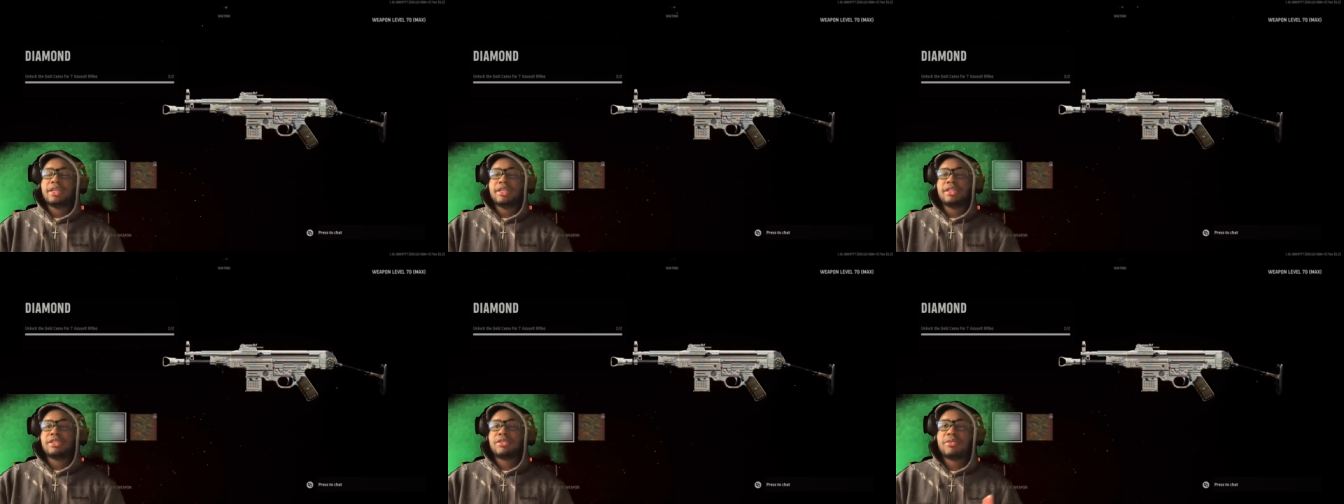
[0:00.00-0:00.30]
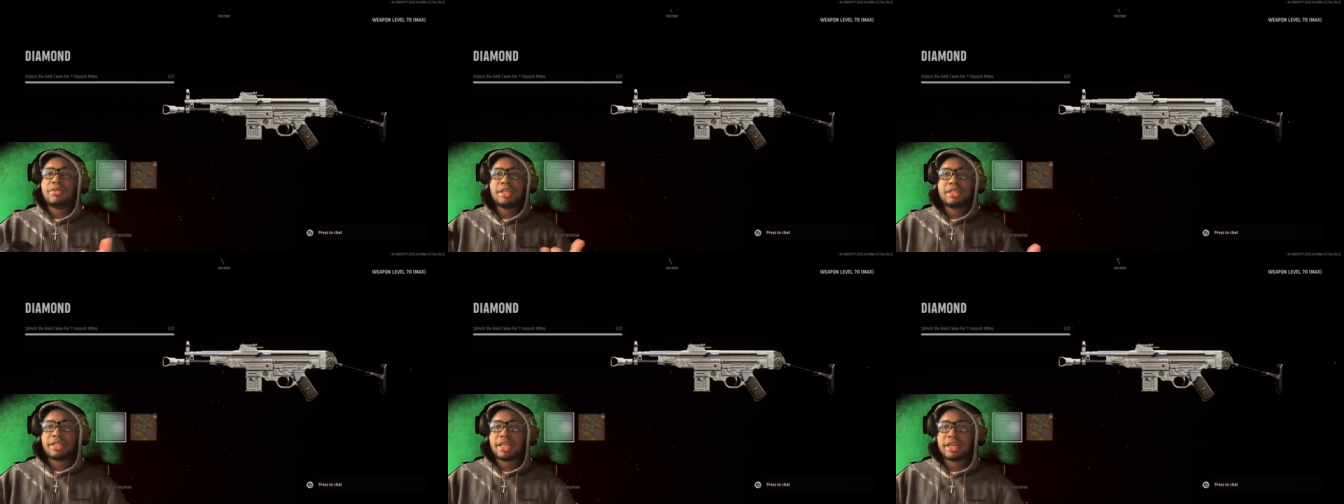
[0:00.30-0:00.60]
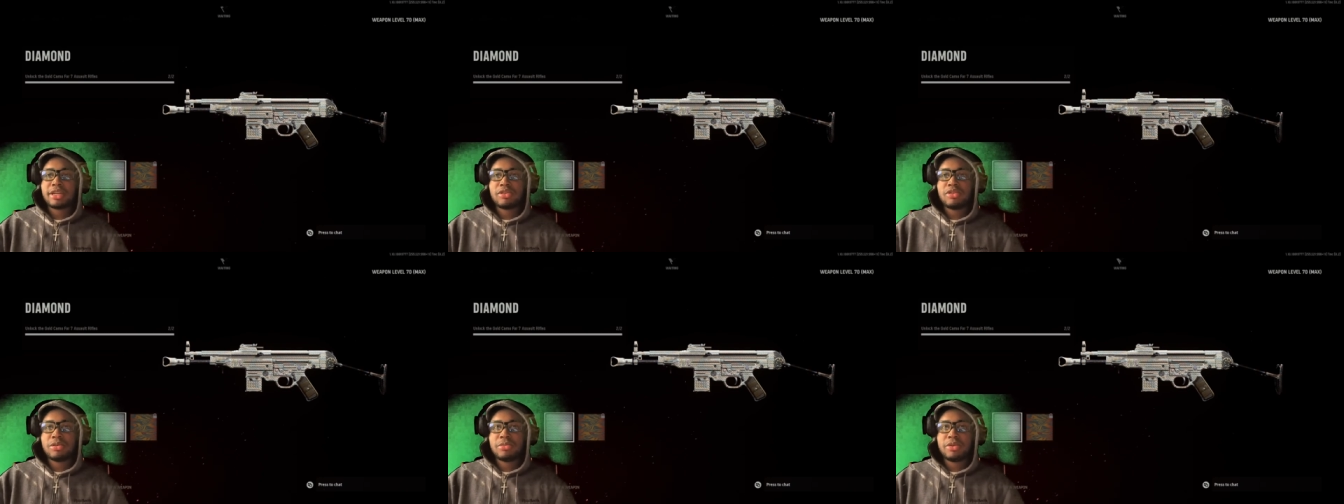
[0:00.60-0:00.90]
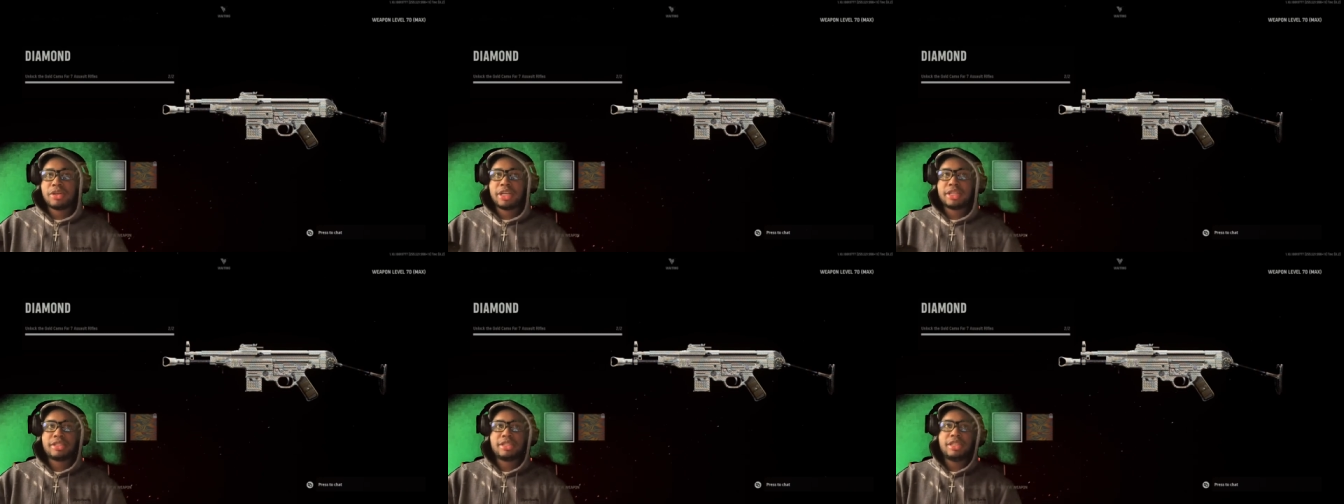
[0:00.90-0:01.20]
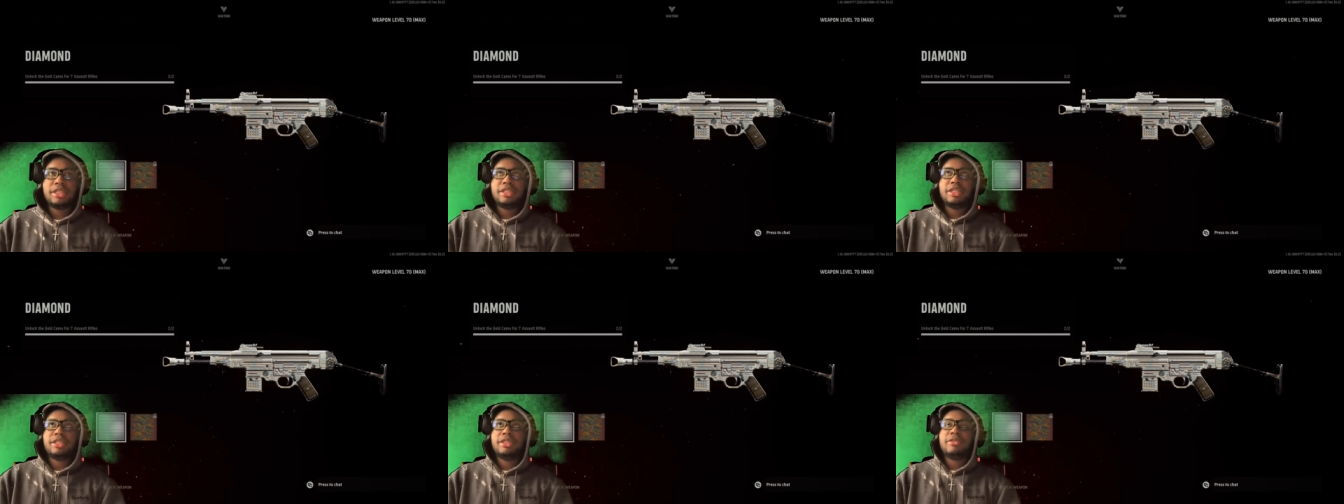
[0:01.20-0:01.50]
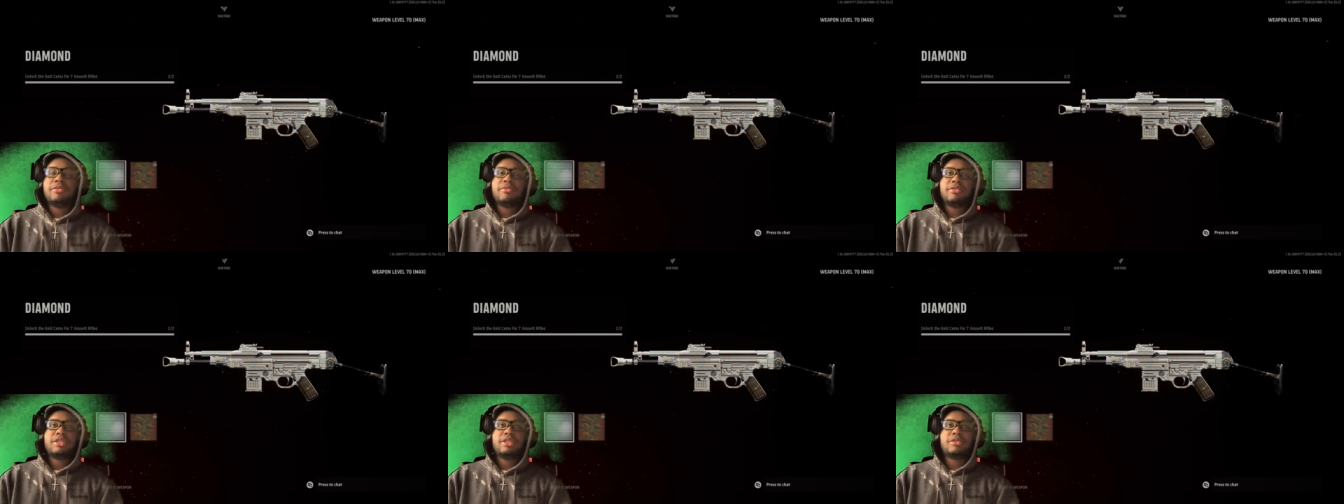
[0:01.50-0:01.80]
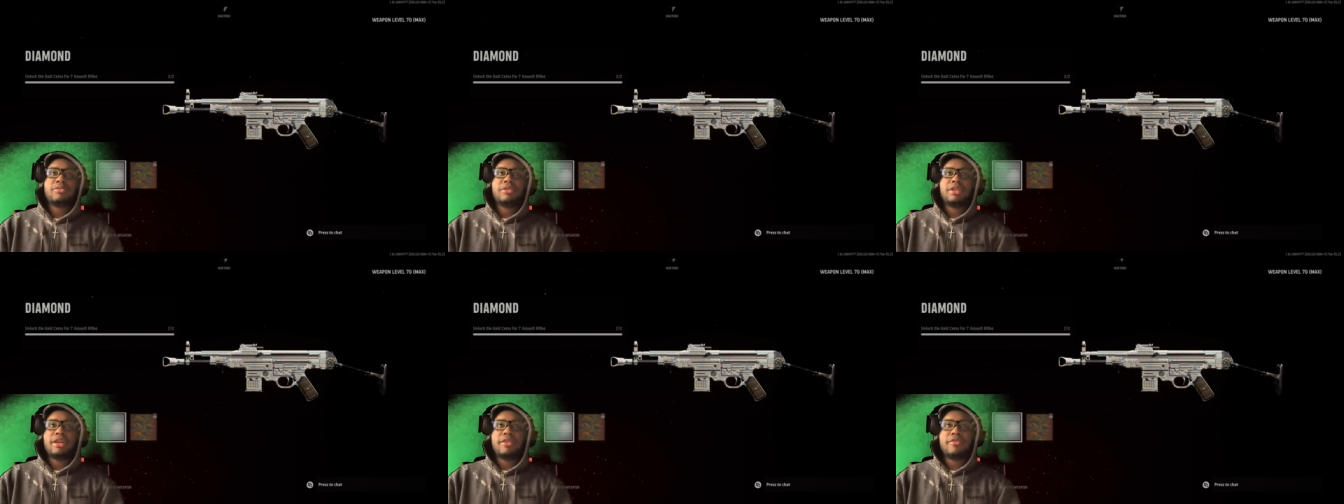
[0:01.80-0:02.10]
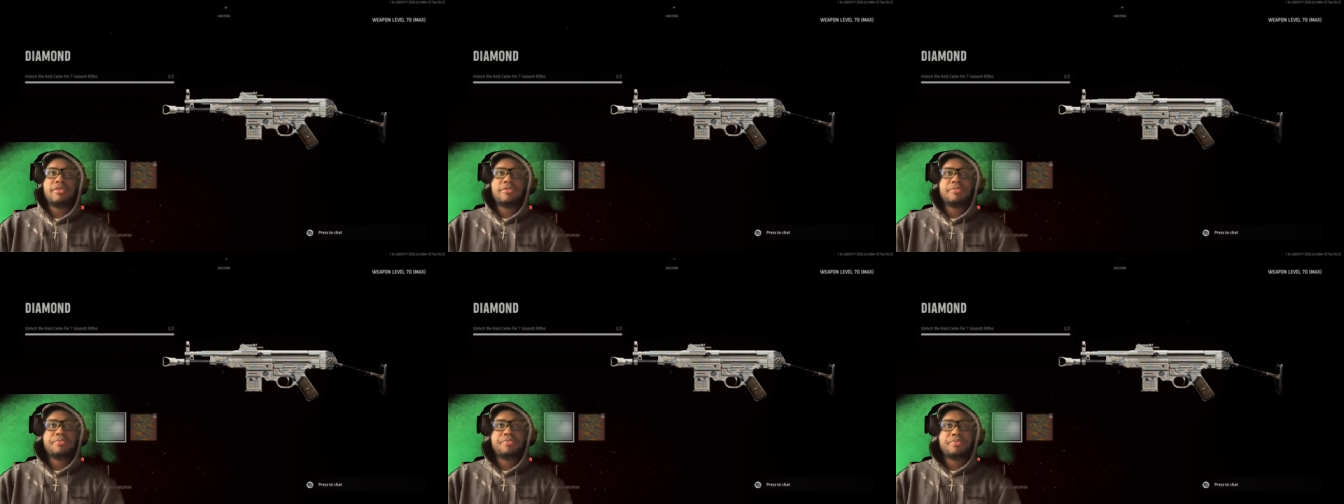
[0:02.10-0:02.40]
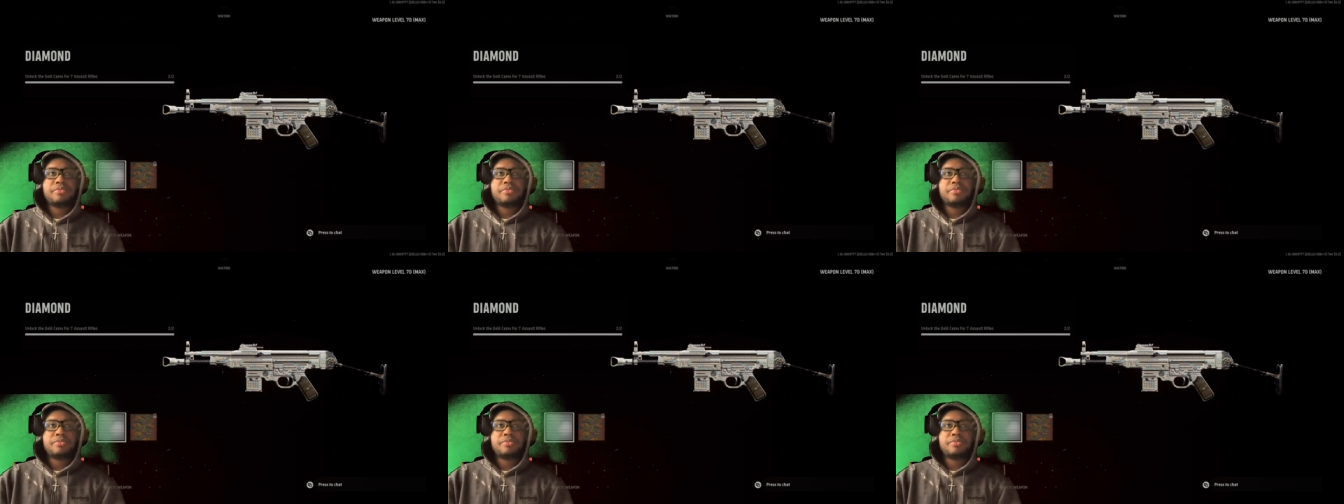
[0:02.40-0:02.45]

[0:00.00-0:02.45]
So it looks like a normal STG, which is whatever